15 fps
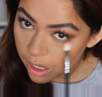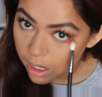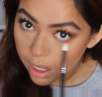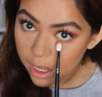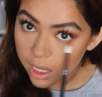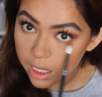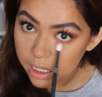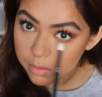
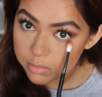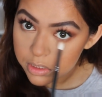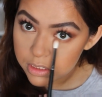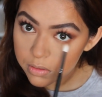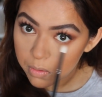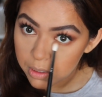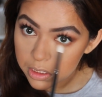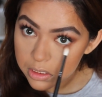And I am
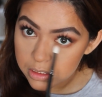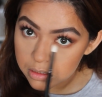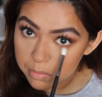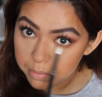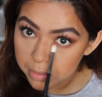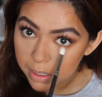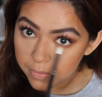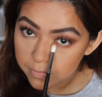just going
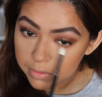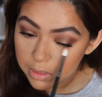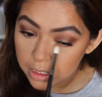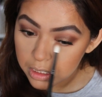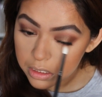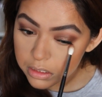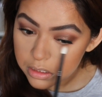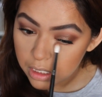to buff
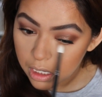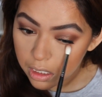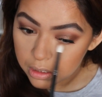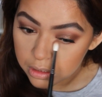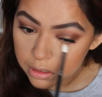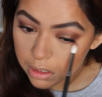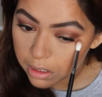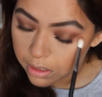this
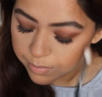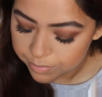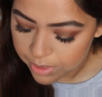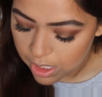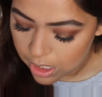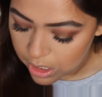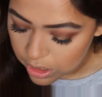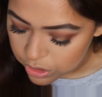under.
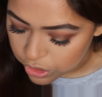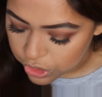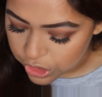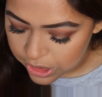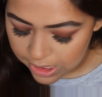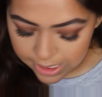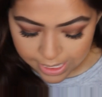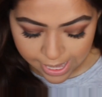So
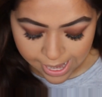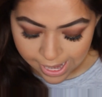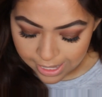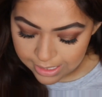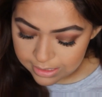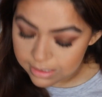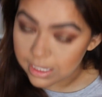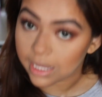she
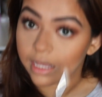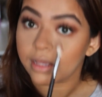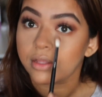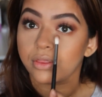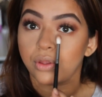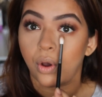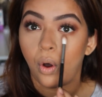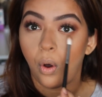has
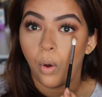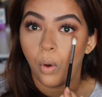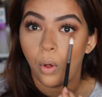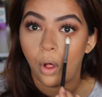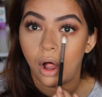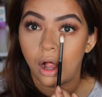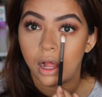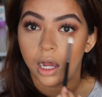like the
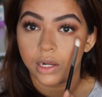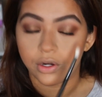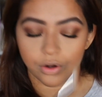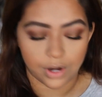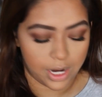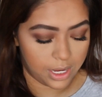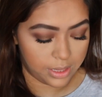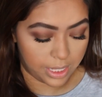whole
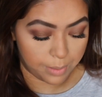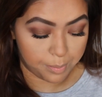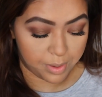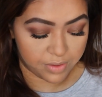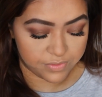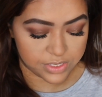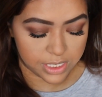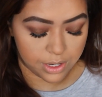under eye like
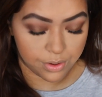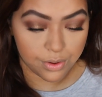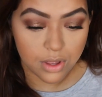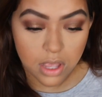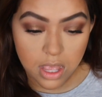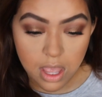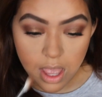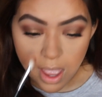buffed
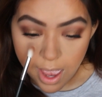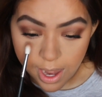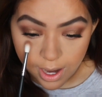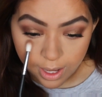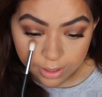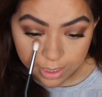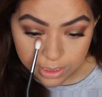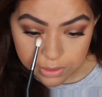out,
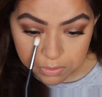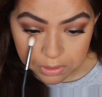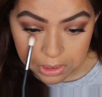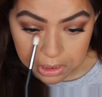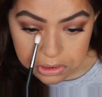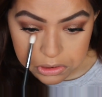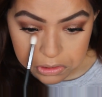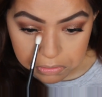and I like
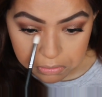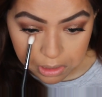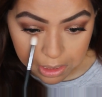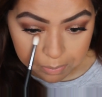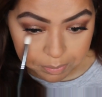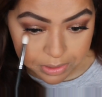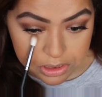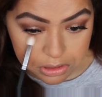doing that too
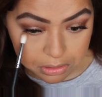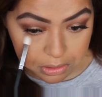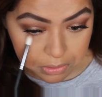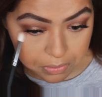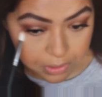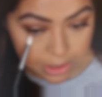up until the